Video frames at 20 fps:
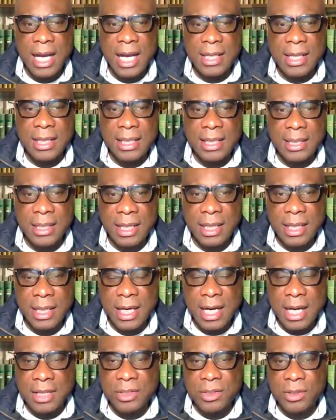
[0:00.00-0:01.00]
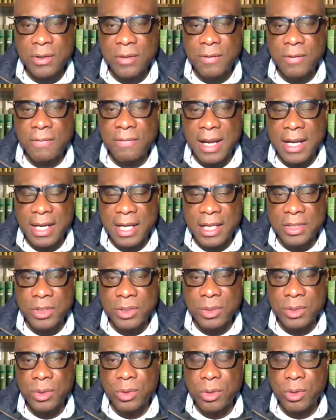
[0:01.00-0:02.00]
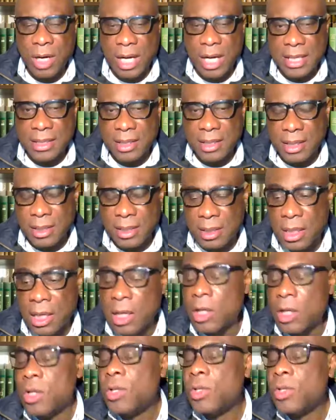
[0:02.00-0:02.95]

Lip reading: and international financial crisis.